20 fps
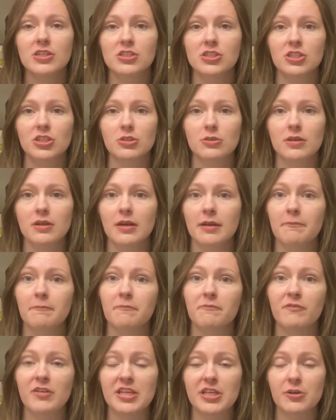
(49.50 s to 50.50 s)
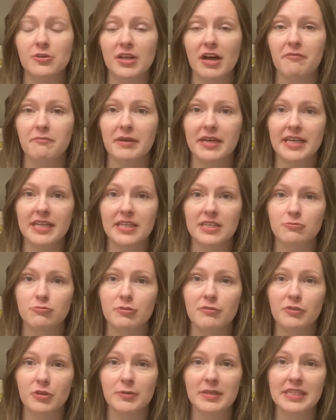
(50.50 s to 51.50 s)
to a video that I've made
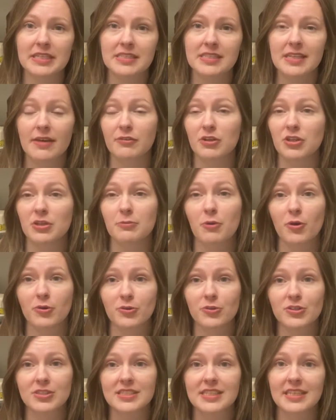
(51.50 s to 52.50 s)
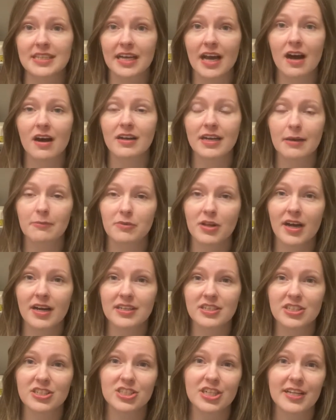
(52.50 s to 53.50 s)
reviewing 7 of the products in the Car Chem line.
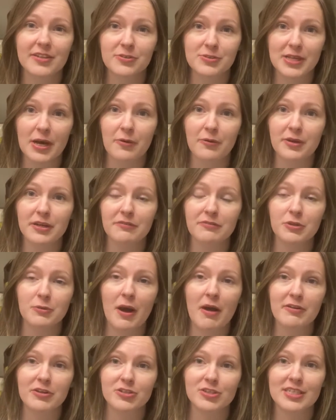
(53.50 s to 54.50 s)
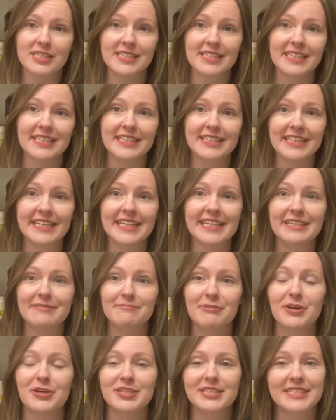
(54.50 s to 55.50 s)
You can check those out if you are interested in
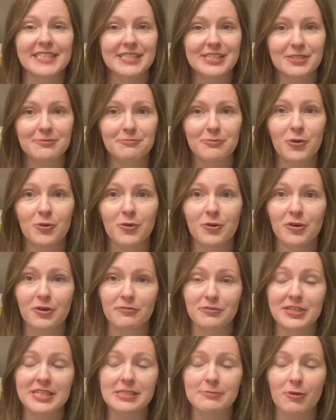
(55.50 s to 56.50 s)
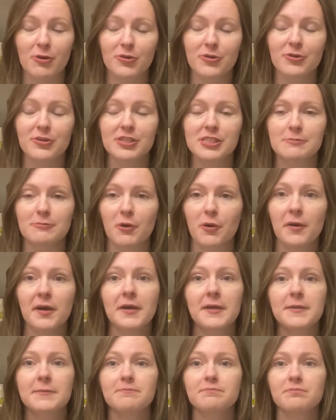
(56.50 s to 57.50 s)
purchasing some more of these products. But
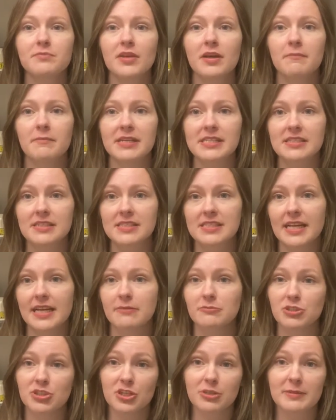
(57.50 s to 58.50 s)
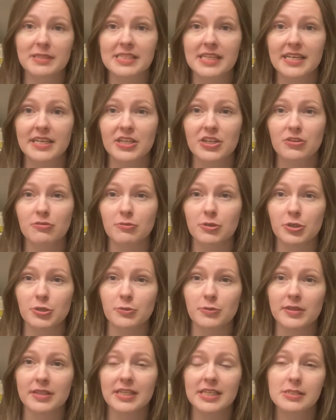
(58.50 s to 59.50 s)
basically today I'm just going to be taking you
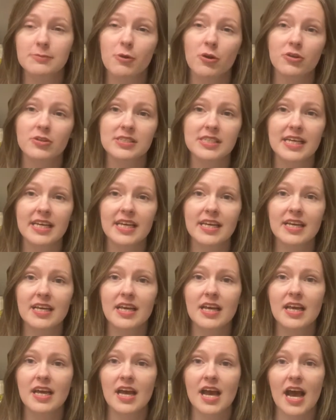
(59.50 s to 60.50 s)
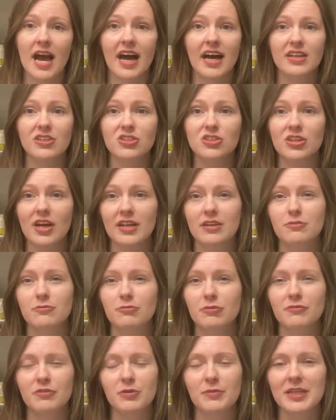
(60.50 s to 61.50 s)
through this product here and just kind of
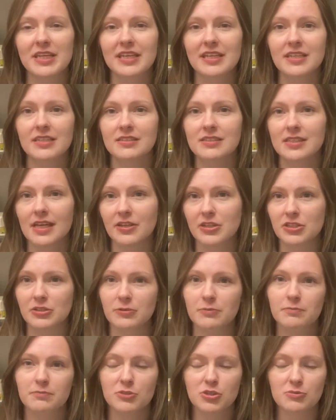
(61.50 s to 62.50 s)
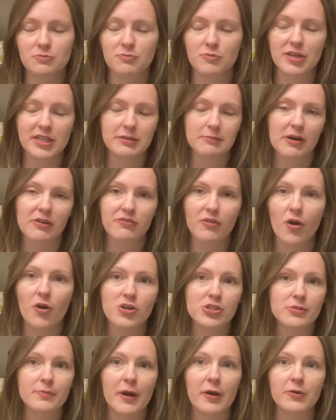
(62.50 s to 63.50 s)
reviewing it, telling you just really my
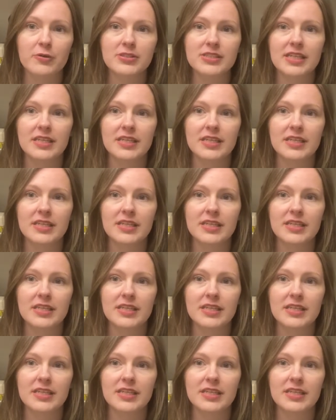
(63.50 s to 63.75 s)
thoughts about